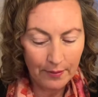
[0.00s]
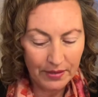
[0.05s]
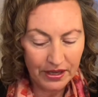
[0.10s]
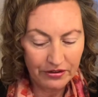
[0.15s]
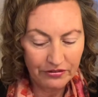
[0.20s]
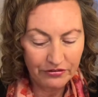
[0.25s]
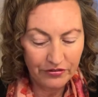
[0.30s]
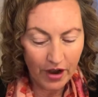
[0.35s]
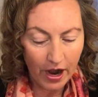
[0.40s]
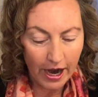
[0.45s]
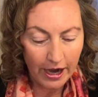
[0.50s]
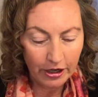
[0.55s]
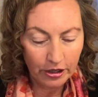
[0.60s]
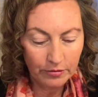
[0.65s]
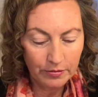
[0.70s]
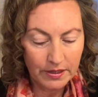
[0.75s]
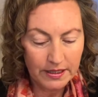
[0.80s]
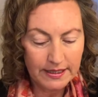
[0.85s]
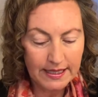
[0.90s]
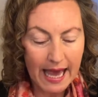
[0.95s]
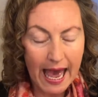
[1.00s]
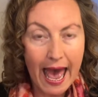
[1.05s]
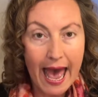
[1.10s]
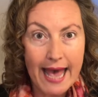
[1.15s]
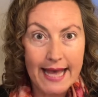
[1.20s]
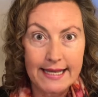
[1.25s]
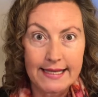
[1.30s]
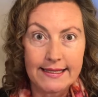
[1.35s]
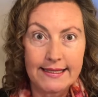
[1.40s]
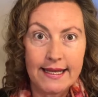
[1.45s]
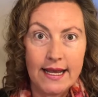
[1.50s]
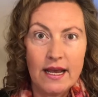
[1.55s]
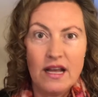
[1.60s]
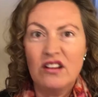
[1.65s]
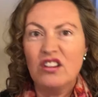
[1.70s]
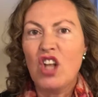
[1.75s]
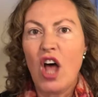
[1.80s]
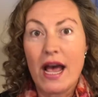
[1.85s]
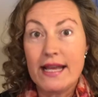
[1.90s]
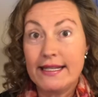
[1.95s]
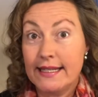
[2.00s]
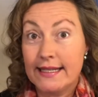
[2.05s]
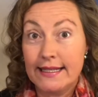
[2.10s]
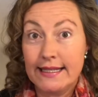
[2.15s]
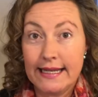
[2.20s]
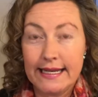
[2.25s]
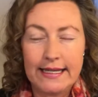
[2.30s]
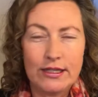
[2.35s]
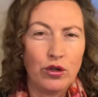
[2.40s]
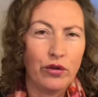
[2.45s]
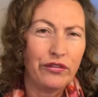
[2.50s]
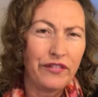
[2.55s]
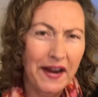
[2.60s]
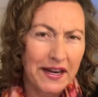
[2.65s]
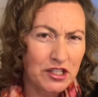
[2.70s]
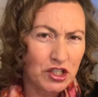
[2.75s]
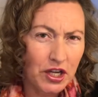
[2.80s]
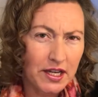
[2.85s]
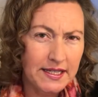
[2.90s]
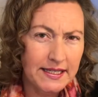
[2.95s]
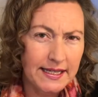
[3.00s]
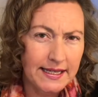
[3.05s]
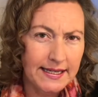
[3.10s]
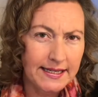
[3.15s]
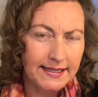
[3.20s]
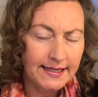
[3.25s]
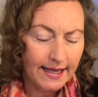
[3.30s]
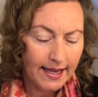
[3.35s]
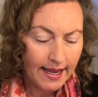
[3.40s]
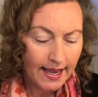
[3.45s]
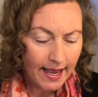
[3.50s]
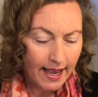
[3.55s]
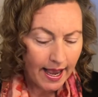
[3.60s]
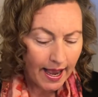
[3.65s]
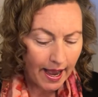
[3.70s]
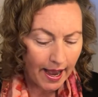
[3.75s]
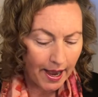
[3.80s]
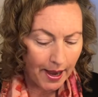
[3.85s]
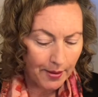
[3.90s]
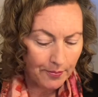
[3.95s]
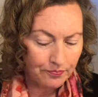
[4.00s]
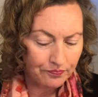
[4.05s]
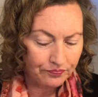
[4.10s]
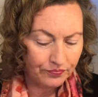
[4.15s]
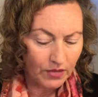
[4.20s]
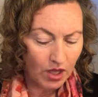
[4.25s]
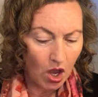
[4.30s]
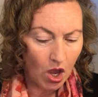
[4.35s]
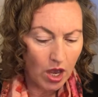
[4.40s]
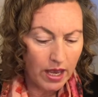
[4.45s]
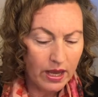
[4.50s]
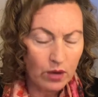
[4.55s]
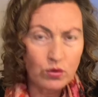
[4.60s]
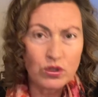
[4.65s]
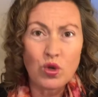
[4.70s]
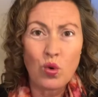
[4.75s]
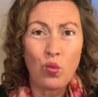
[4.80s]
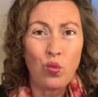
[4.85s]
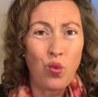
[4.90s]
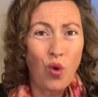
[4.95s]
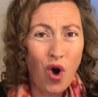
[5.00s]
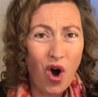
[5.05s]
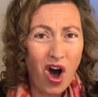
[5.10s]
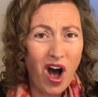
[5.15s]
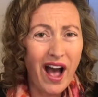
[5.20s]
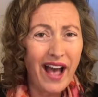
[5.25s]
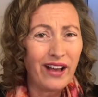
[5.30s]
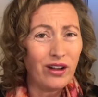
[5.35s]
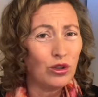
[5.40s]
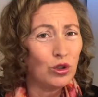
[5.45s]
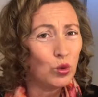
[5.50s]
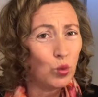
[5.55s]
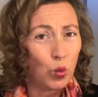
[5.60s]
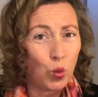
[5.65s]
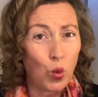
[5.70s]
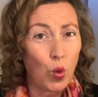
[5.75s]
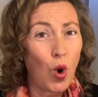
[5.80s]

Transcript: environments as licensees or franchisees. It was a wild